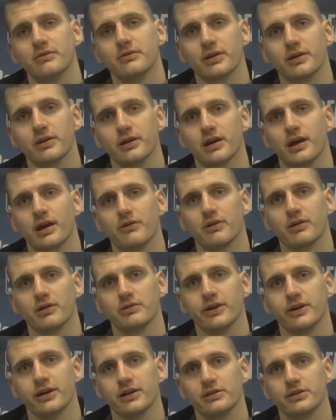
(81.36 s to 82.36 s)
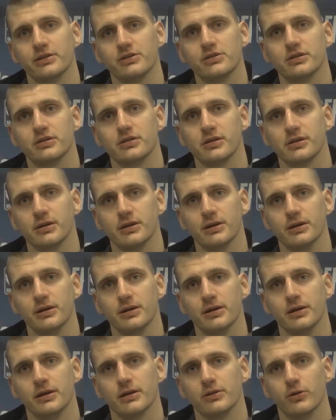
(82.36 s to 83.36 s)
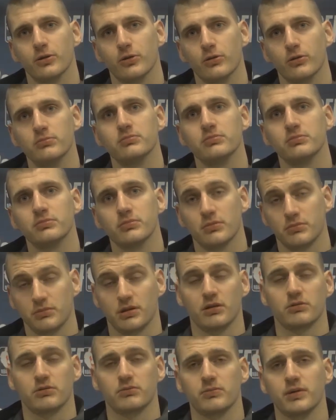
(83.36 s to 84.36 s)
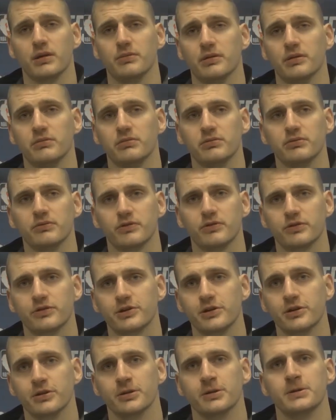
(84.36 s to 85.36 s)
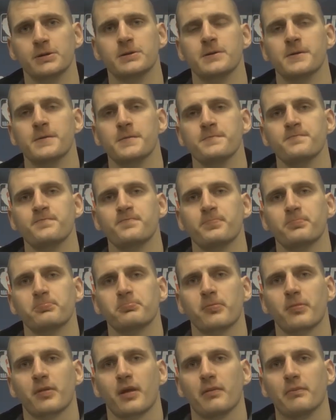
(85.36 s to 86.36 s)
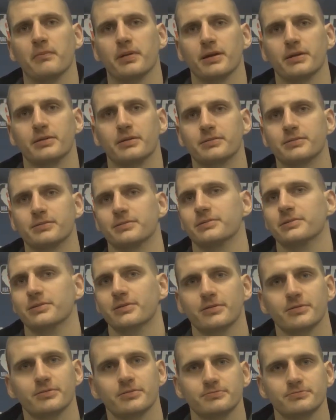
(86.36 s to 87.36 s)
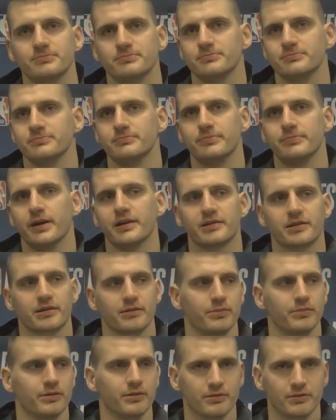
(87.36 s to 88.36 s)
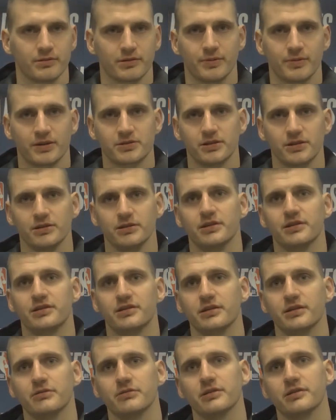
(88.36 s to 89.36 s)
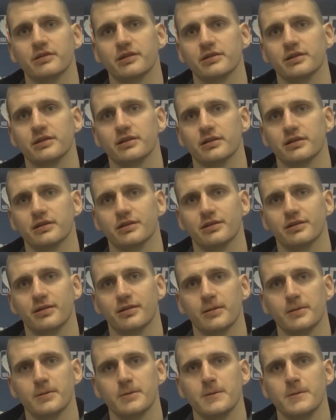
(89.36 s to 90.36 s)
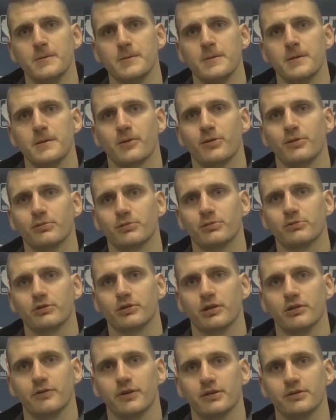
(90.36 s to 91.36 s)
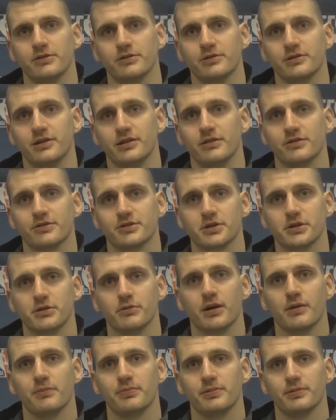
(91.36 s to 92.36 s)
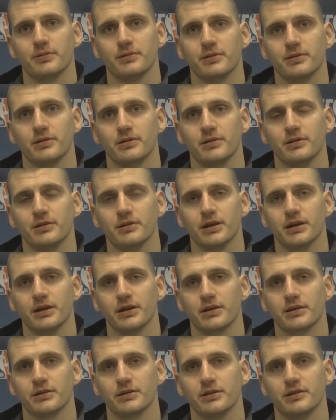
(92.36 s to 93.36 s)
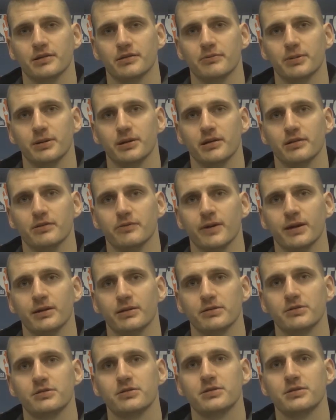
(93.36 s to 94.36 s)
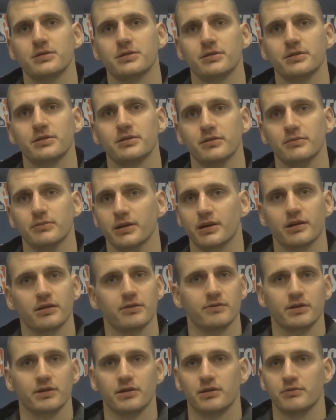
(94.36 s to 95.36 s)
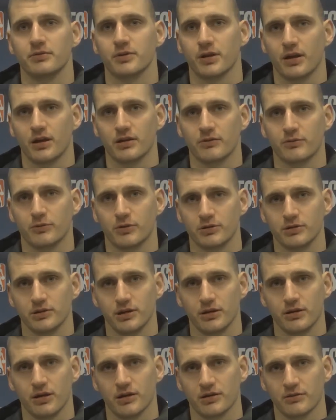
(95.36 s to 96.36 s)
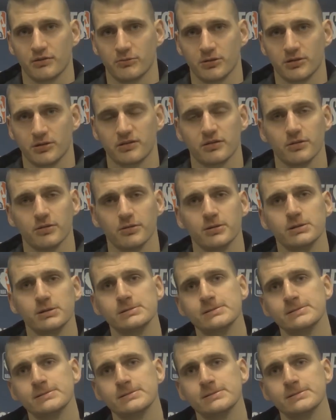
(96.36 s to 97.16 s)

gonna have an advantage at home. Not maybe, for sure. But you know, basketball, especially this series, I think it's home court advantage didn't show up like it's a big advantage. So because we lost one, they lost one. So